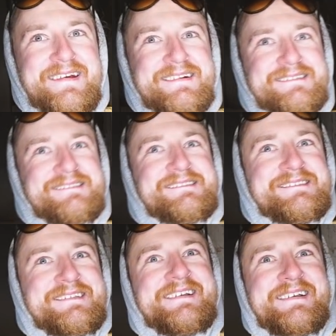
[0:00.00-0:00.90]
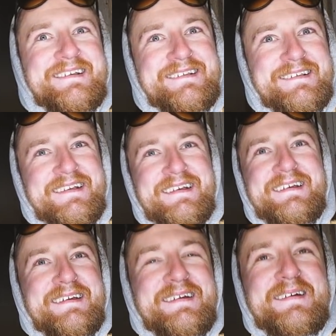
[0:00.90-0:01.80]
Yeah.
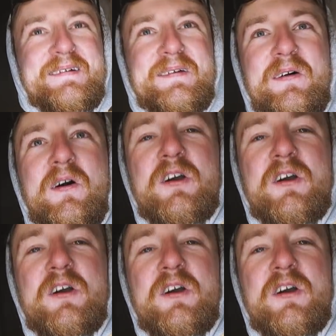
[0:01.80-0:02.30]
Can't be going out.